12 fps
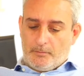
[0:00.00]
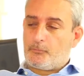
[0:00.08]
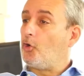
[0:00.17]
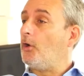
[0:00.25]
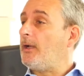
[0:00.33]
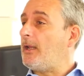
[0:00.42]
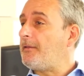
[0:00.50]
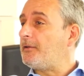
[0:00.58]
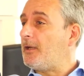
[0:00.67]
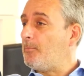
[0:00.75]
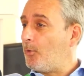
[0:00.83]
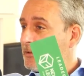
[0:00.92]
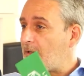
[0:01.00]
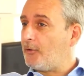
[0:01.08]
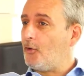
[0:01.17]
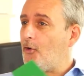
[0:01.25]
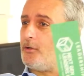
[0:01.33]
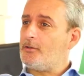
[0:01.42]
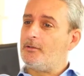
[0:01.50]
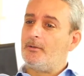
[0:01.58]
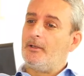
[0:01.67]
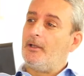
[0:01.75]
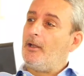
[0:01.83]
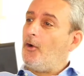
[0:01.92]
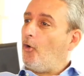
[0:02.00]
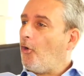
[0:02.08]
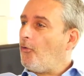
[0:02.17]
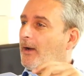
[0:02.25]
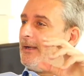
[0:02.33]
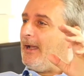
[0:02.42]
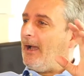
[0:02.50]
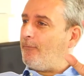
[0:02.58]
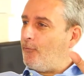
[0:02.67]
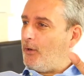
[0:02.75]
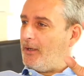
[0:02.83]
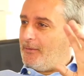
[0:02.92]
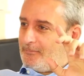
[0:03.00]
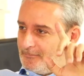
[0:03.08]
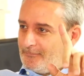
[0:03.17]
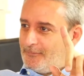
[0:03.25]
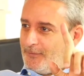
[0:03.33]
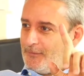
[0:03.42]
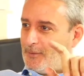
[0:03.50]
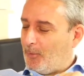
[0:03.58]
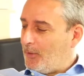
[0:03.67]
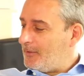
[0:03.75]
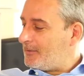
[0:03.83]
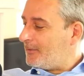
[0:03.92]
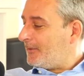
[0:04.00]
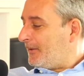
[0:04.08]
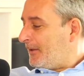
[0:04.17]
So another ten points are yours. Already halfway, fifty points.